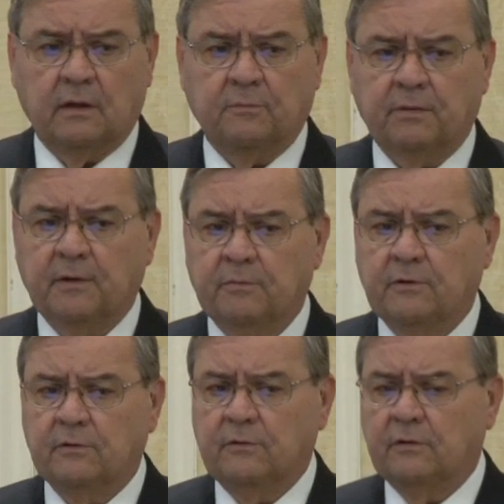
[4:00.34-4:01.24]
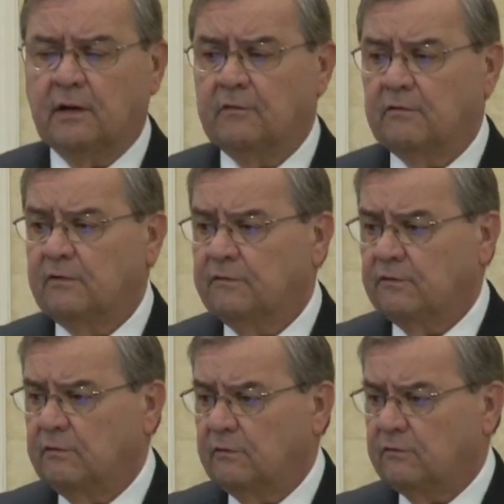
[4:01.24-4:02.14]
uh, people who have
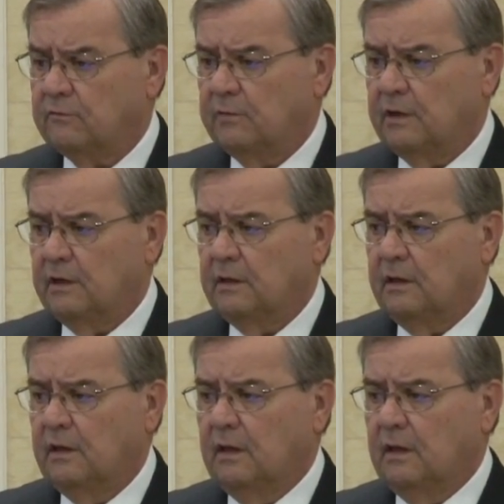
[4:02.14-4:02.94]
influenced me,